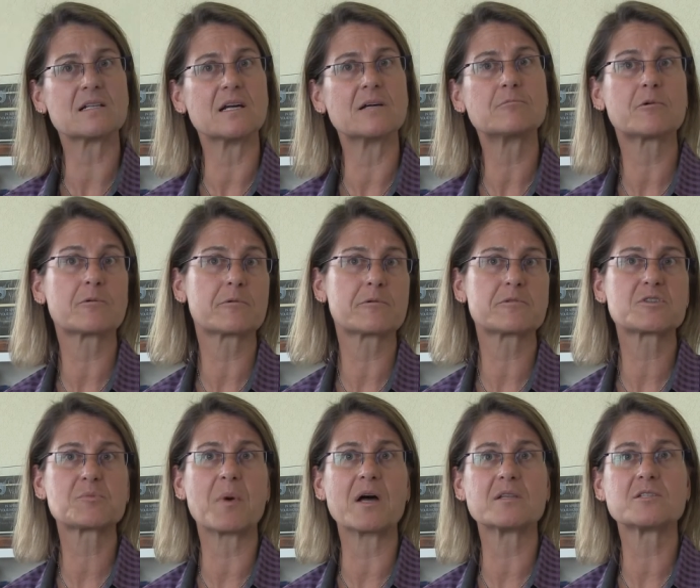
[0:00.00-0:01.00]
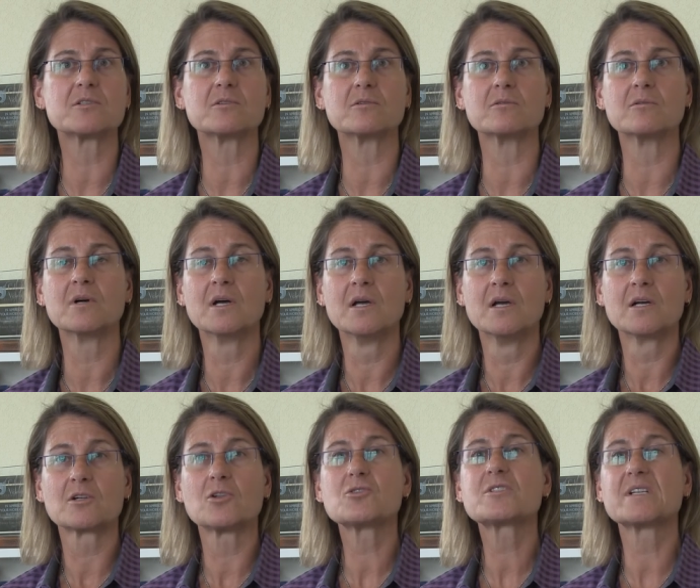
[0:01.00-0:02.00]
line where we respond to
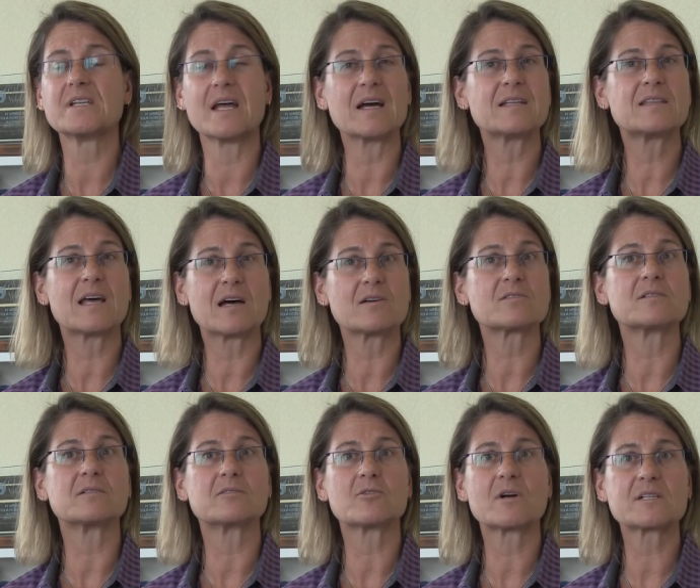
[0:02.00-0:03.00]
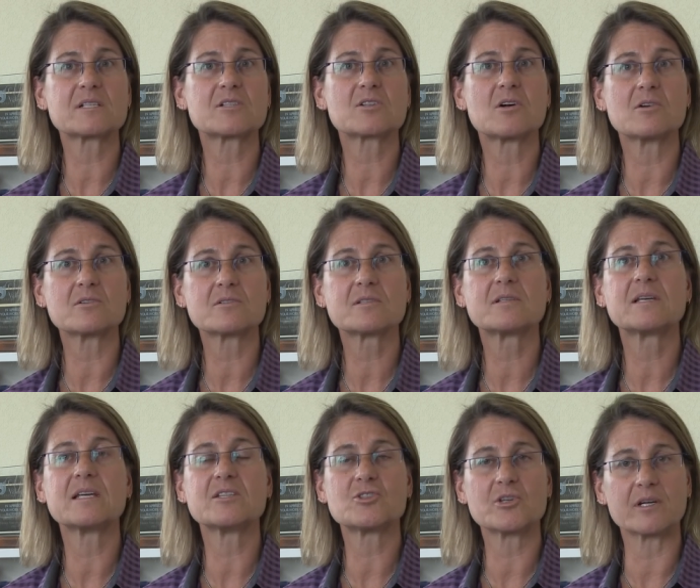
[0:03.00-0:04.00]
close to 9,000 crisis calls
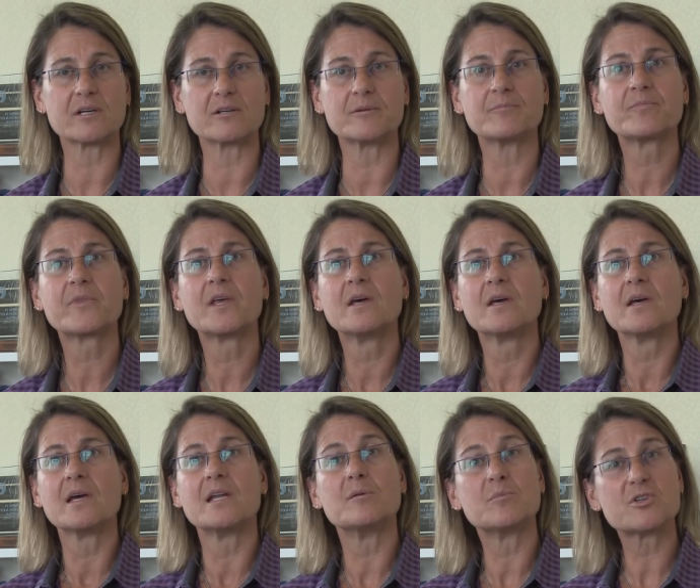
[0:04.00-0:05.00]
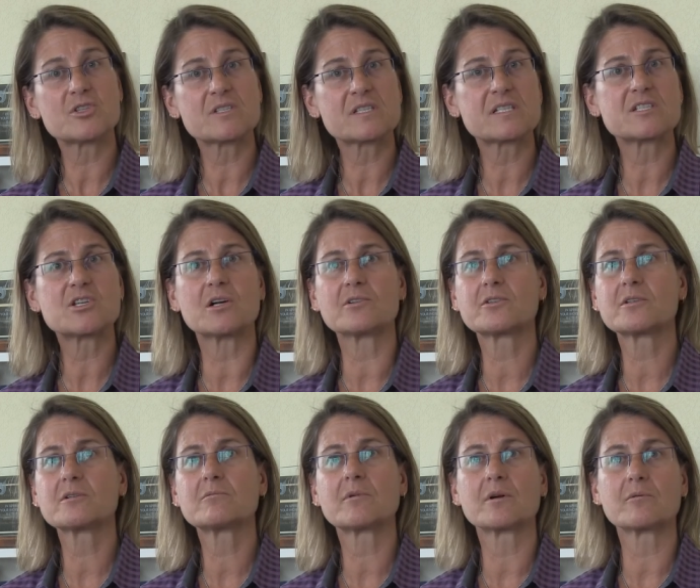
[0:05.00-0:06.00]
each year an emergency
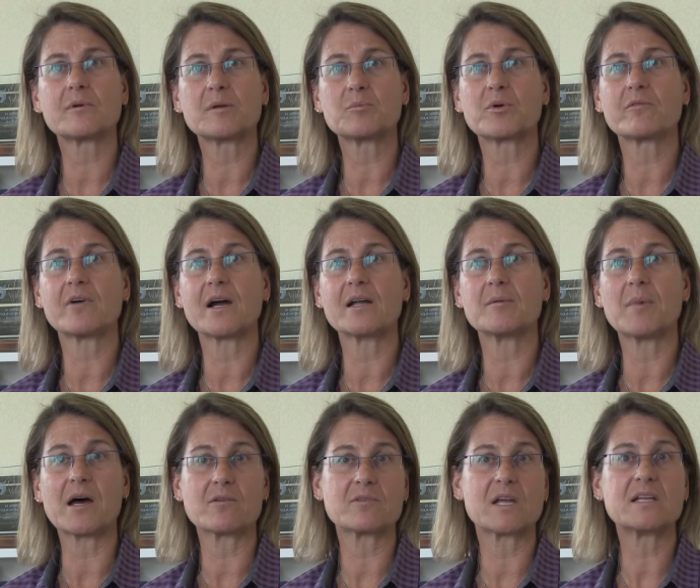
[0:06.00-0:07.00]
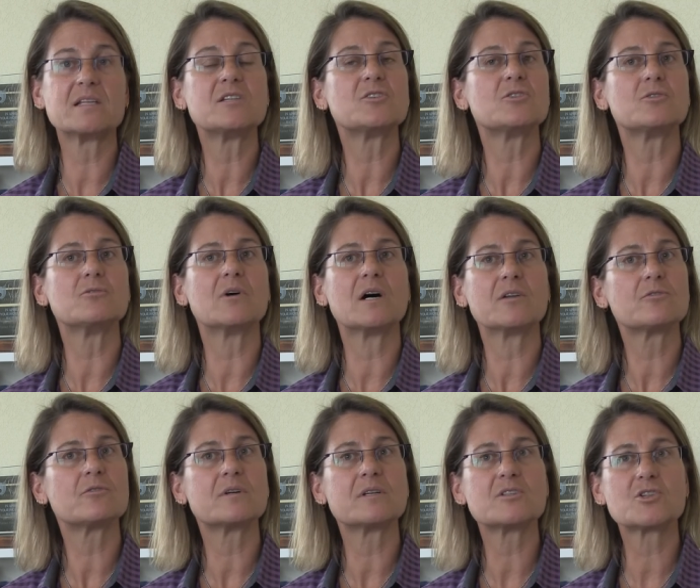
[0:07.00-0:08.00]
shelter where we provide about
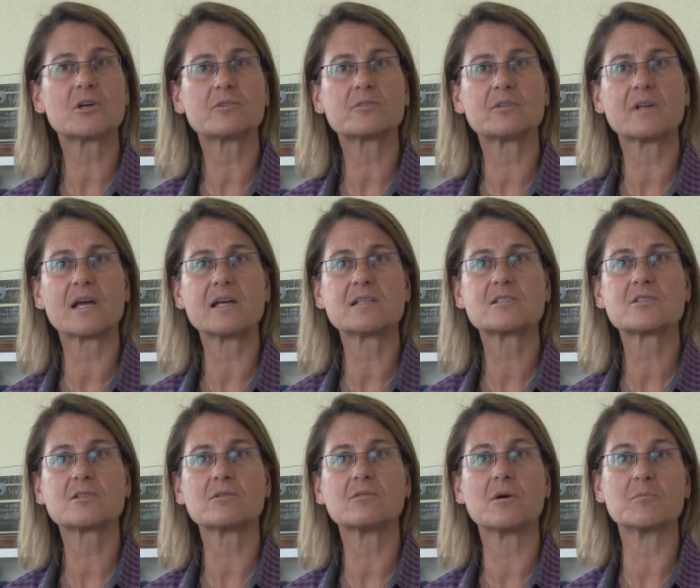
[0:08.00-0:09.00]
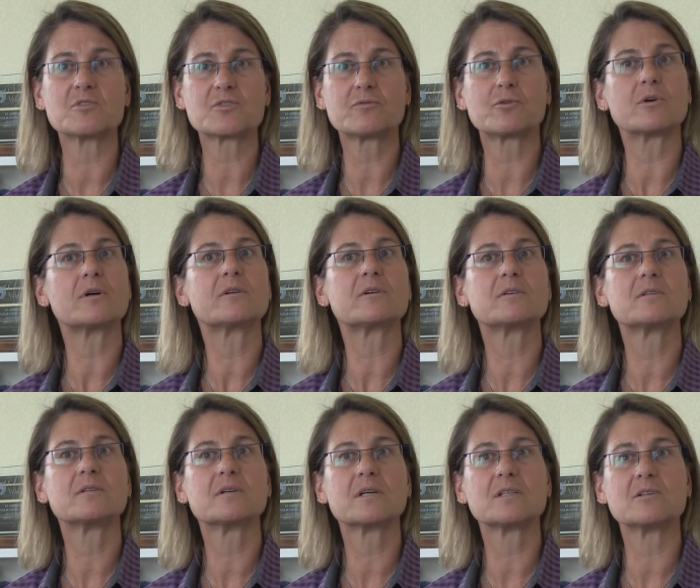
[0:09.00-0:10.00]
9,200 shelter nights to almost 400
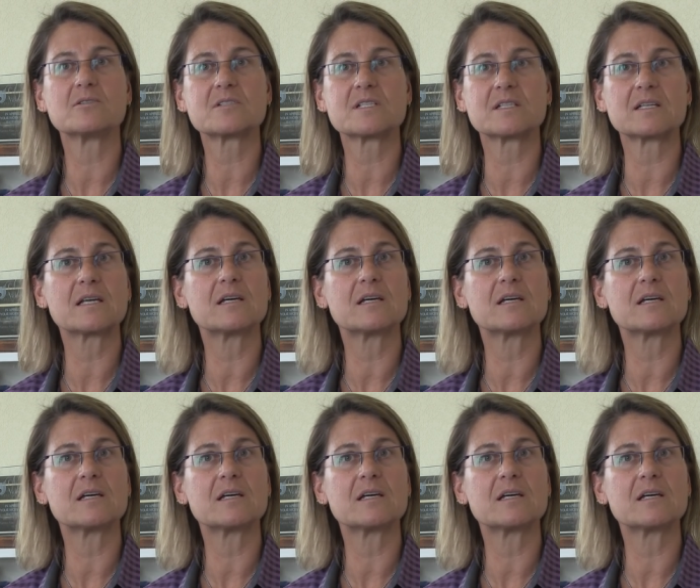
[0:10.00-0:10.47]
adults and